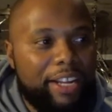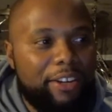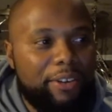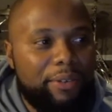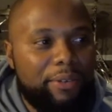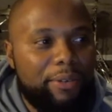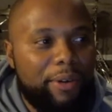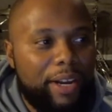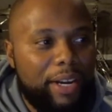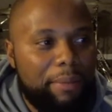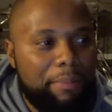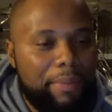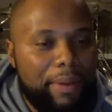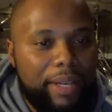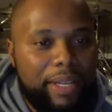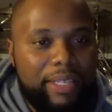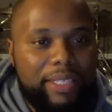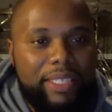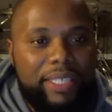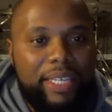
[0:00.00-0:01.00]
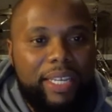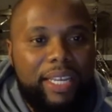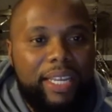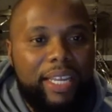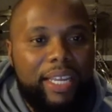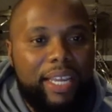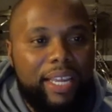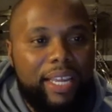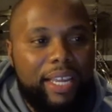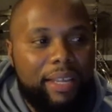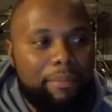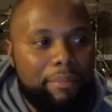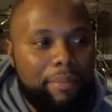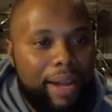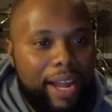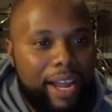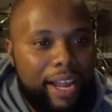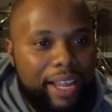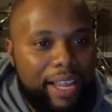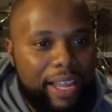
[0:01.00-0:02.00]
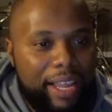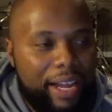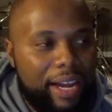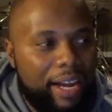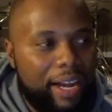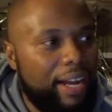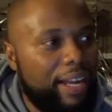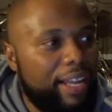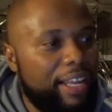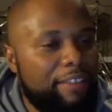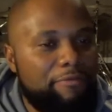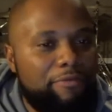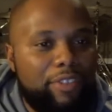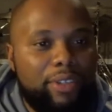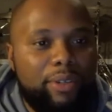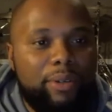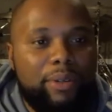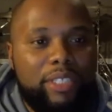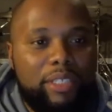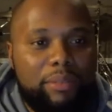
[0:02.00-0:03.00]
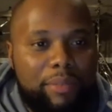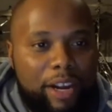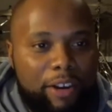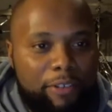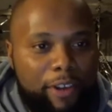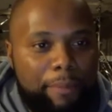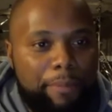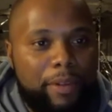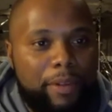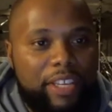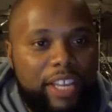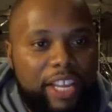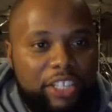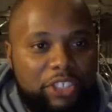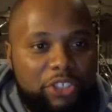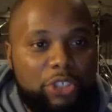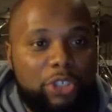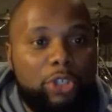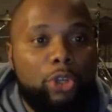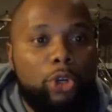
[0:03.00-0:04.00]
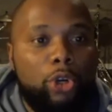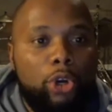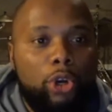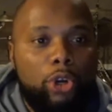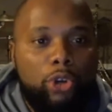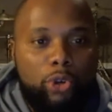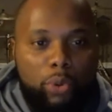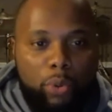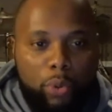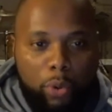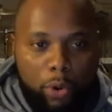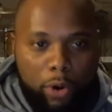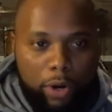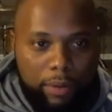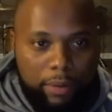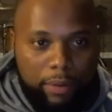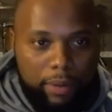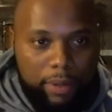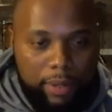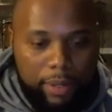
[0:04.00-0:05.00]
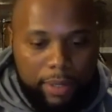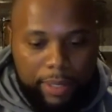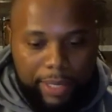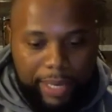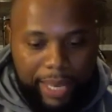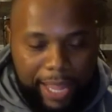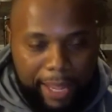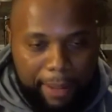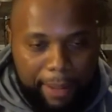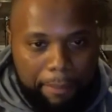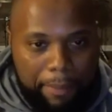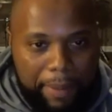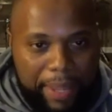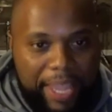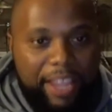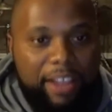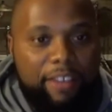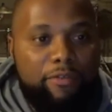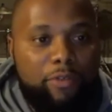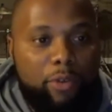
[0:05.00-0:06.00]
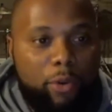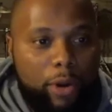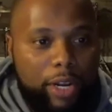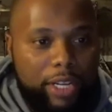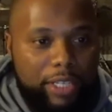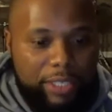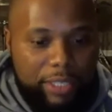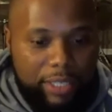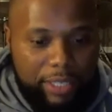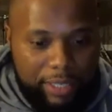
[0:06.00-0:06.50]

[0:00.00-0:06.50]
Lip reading: credibility and my influence and my reputation toward, like, being a voice